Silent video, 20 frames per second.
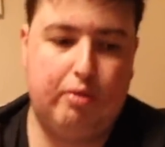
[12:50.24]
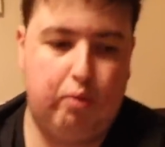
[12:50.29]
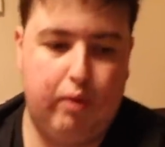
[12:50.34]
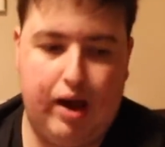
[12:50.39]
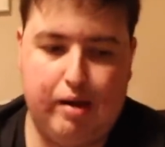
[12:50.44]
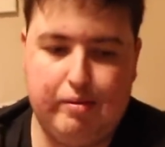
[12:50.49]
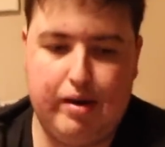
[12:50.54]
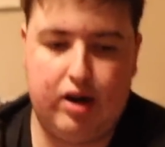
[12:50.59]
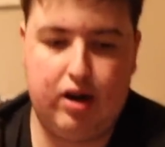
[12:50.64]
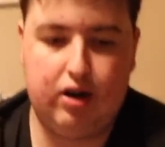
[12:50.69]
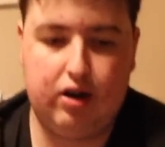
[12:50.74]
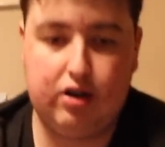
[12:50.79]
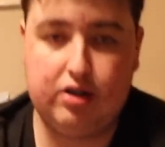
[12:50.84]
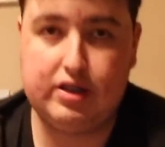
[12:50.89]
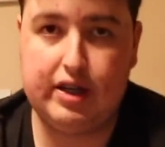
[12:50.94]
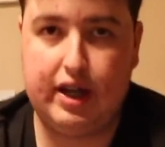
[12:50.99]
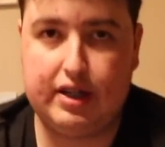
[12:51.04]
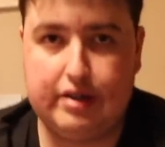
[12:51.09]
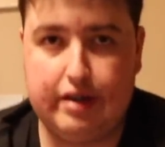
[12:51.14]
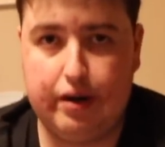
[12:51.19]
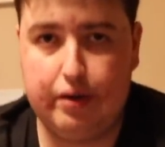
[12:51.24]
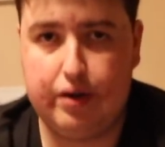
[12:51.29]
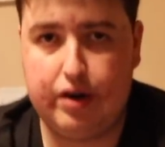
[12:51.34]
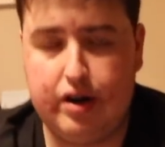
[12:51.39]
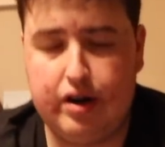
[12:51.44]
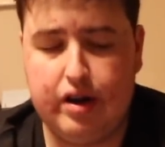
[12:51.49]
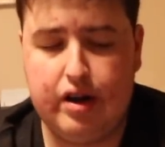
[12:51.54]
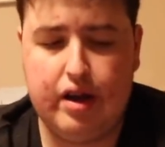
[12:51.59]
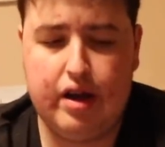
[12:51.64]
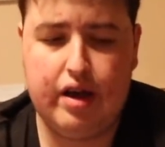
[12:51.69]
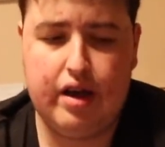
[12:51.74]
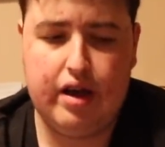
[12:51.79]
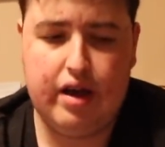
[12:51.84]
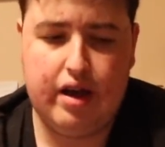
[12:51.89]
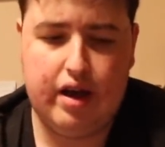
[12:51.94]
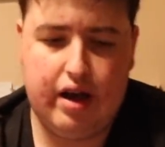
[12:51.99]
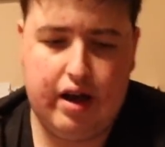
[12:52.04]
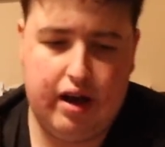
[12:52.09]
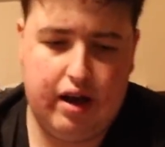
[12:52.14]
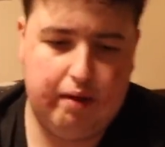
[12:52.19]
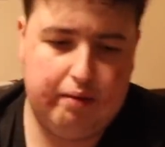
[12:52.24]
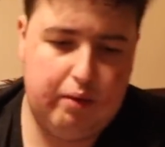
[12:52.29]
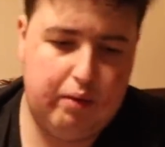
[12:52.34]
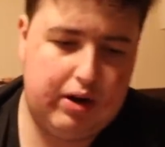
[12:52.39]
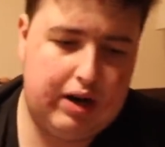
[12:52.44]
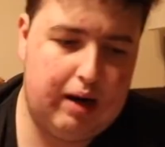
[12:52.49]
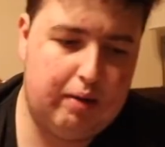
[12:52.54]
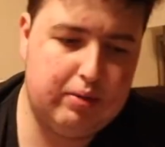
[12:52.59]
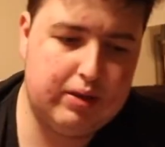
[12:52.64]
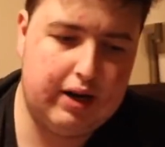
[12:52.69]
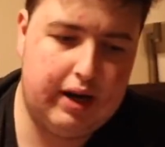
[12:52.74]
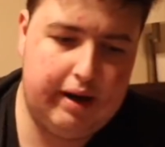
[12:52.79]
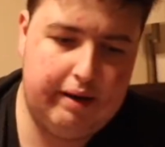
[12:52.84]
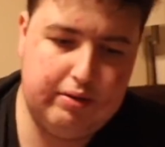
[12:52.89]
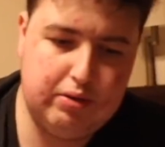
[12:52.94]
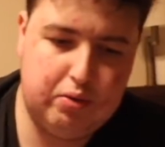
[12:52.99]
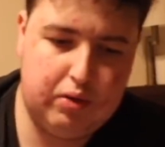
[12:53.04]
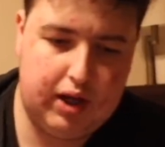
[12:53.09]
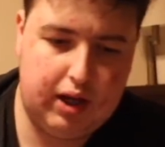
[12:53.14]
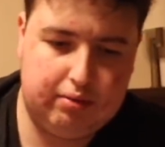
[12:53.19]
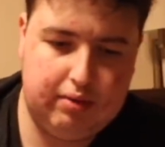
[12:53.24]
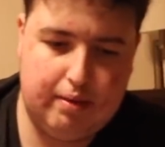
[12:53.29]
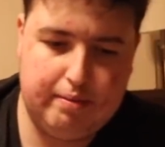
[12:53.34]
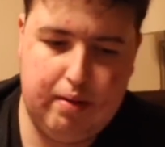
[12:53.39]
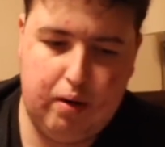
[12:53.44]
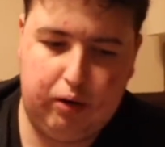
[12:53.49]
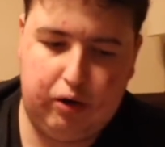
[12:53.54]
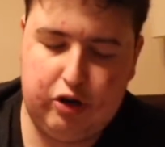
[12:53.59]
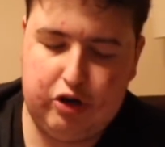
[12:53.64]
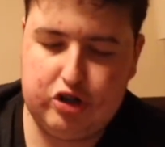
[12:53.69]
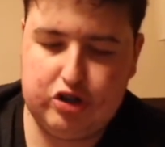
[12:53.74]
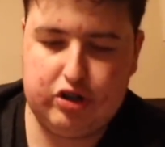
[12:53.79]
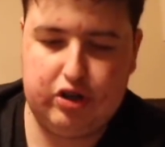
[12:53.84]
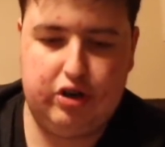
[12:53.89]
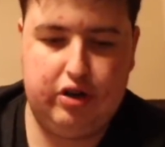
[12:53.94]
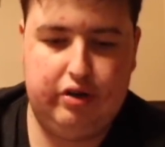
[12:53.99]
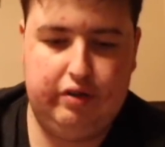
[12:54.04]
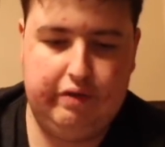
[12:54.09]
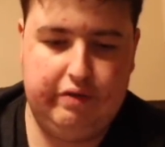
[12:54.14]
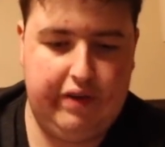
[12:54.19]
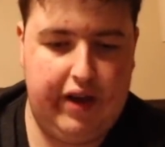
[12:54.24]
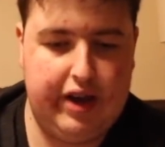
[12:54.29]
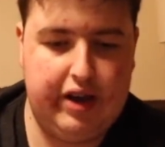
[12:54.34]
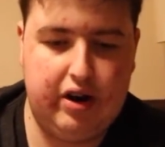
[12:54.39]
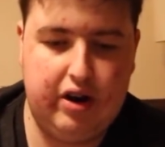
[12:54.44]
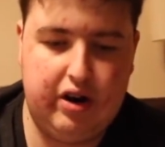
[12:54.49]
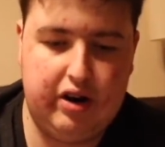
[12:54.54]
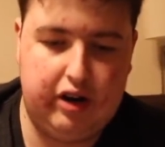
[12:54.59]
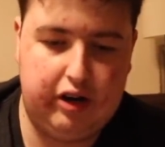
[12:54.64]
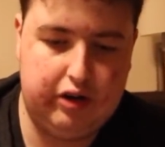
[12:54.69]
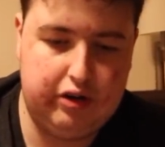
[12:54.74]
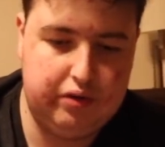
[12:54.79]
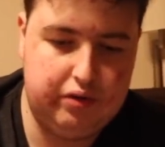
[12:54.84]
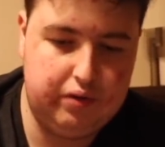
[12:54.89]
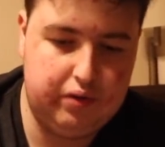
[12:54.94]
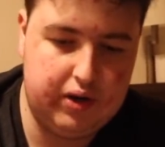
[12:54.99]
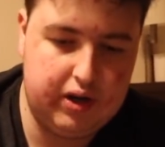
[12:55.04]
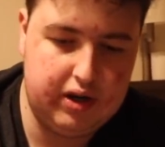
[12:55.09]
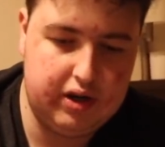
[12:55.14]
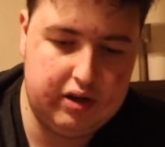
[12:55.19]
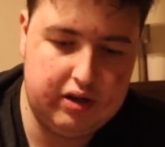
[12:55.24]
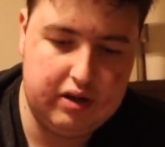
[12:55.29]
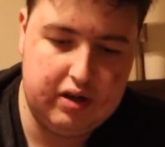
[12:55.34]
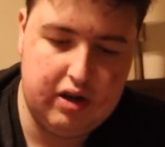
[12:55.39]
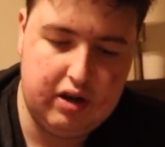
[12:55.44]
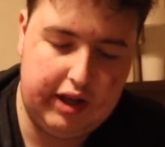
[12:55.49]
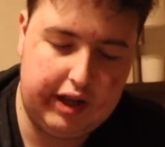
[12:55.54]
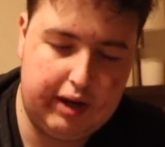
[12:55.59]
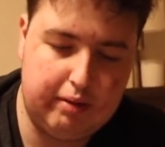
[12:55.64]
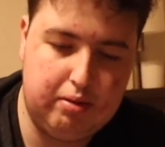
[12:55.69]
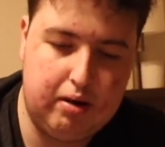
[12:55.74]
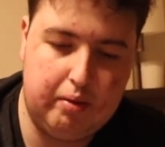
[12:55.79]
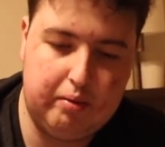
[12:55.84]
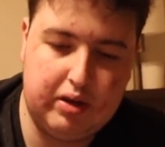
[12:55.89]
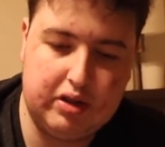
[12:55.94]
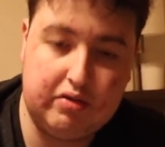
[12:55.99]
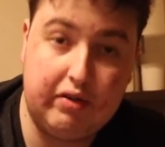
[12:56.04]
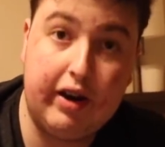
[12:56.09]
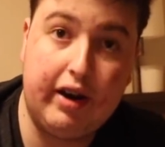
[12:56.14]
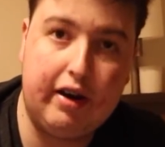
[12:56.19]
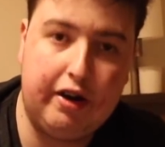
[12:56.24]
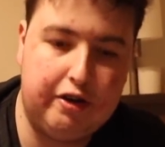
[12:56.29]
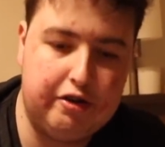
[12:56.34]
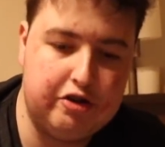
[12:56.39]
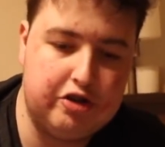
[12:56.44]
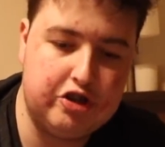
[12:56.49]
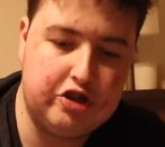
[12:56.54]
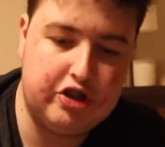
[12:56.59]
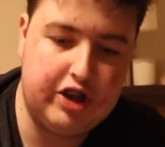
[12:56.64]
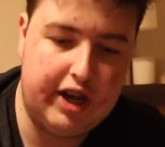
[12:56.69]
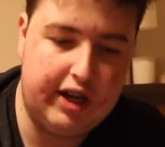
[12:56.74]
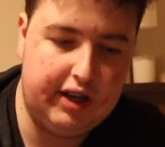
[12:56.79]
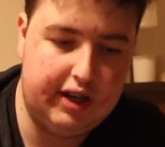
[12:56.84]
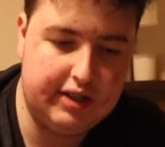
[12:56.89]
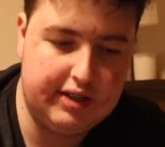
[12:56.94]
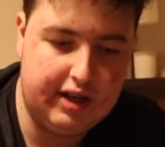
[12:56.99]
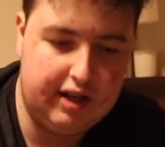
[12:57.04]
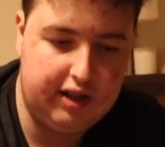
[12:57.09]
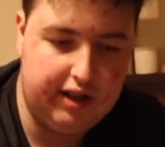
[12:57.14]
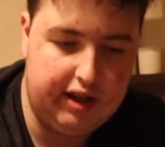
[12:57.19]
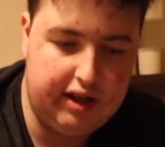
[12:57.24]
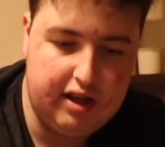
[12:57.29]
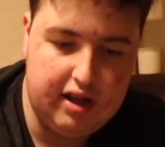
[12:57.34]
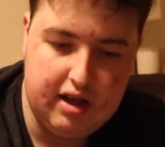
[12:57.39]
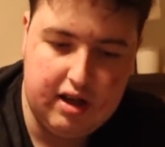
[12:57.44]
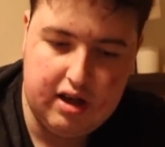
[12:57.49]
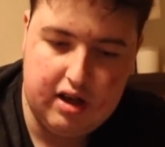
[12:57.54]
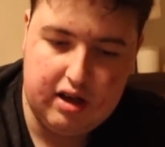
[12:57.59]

but way better because it gets Ogre. There were a couple times where like my opponent just fakered, and you, like in Permanence Faker, you just chain E-Telly,